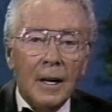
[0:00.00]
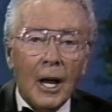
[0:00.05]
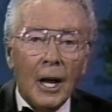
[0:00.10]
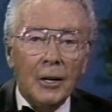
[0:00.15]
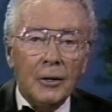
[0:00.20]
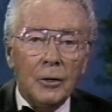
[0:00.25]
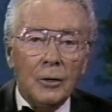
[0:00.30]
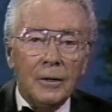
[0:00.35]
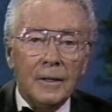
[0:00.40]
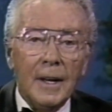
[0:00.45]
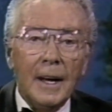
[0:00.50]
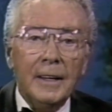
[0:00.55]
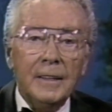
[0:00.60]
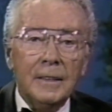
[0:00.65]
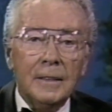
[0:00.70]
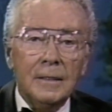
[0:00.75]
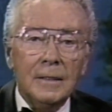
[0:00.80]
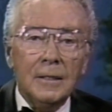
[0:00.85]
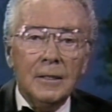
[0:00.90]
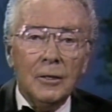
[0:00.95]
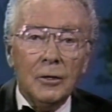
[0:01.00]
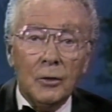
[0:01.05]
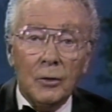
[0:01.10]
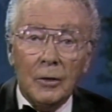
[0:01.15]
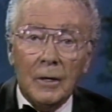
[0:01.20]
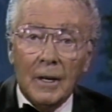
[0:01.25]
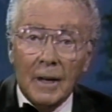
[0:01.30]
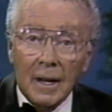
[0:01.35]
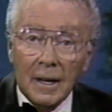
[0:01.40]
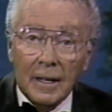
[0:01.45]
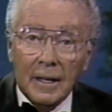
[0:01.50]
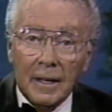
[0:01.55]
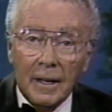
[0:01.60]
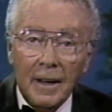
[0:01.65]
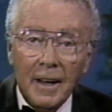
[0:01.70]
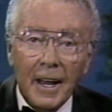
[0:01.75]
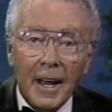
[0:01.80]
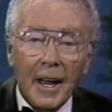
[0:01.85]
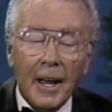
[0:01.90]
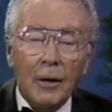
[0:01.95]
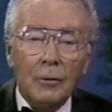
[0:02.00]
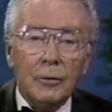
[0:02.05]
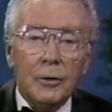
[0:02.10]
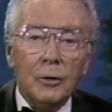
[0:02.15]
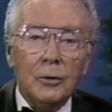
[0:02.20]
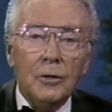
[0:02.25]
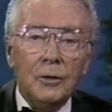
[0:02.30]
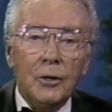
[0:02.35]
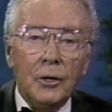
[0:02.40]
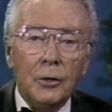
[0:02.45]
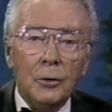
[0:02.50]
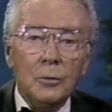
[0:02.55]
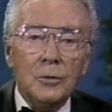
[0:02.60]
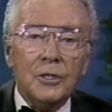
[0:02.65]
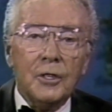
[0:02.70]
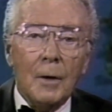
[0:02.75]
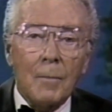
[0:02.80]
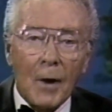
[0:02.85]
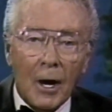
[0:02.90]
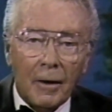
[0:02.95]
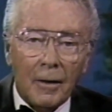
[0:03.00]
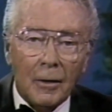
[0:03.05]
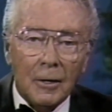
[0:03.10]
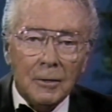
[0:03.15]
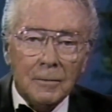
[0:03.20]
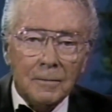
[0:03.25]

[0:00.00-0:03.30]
and good night, good luck, and good news tomorrow.